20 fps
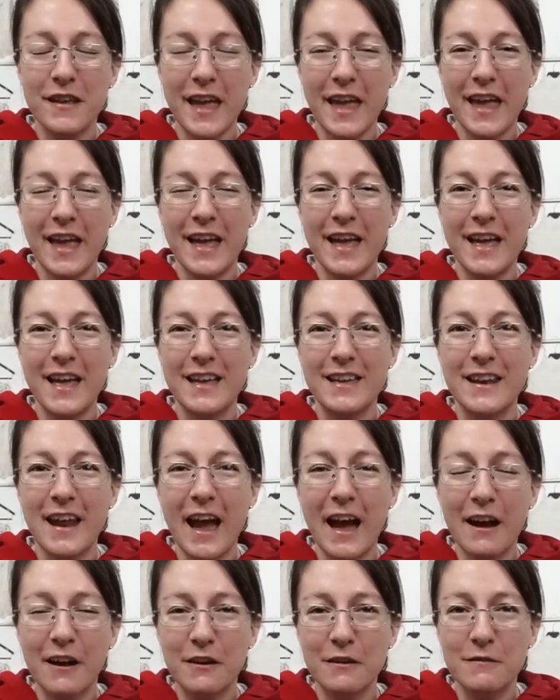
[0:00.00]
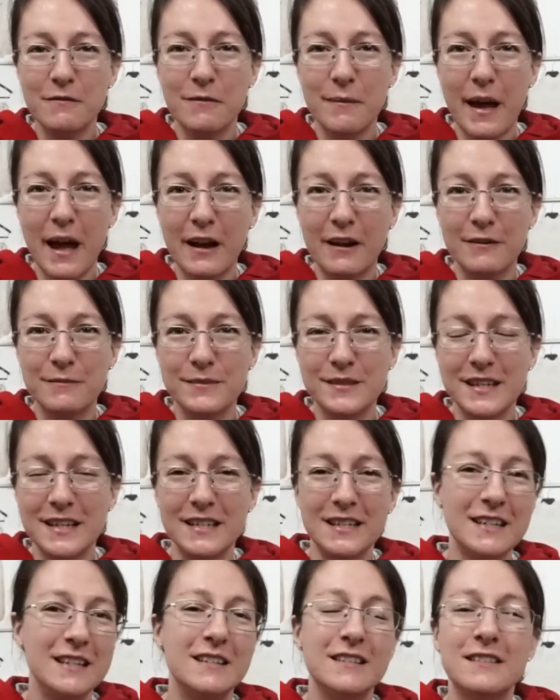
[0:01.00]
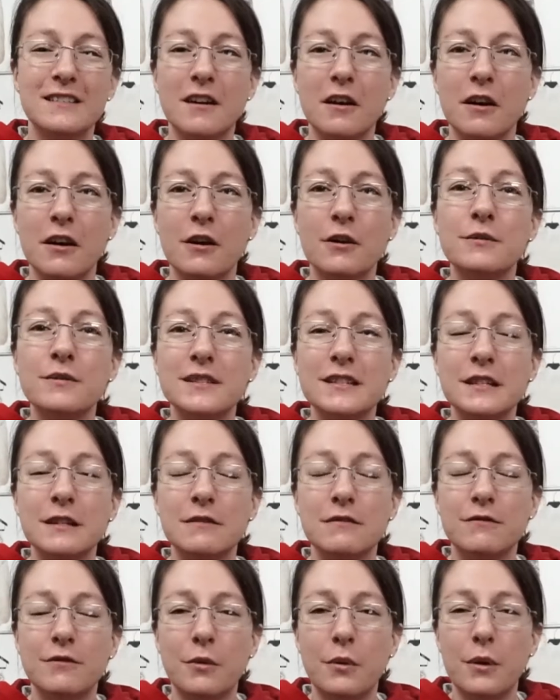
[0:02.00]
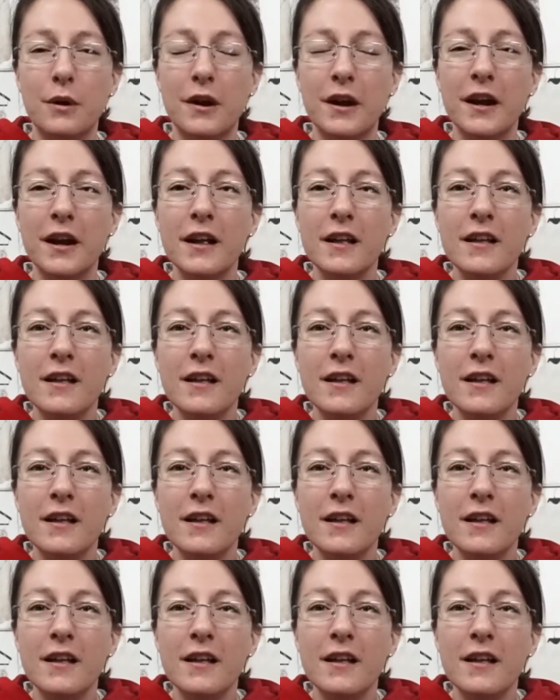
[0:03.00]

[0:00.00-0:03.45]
and Akram from Akram's Ideas are hosting for